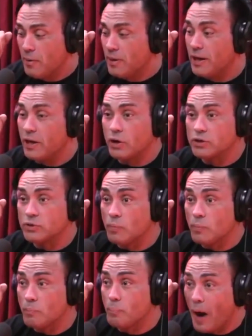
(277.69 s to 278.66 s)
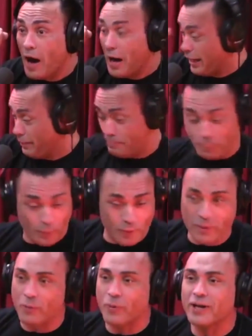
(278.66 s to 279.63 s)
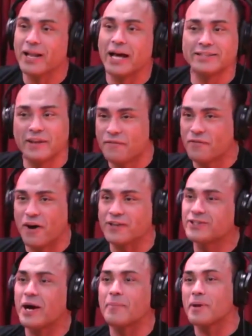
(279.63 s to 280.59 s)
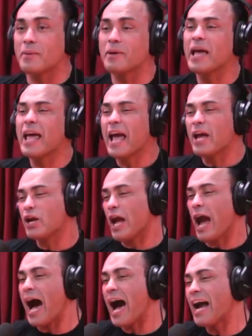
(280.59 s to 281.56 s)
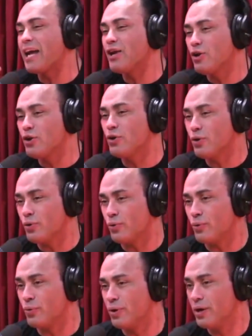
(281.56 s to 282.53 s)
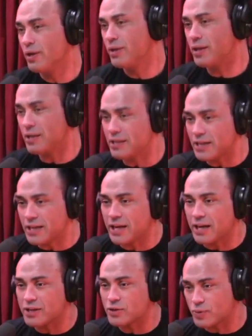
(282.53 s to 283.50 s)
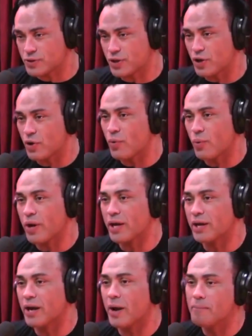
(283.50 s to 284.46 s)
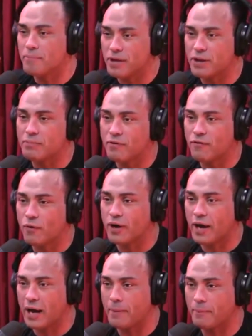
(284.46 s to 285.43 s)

And he goes, bye. Boom. He realized he fucked up. And I'm like, and I knew that Diaz was going to win a minute before it happened.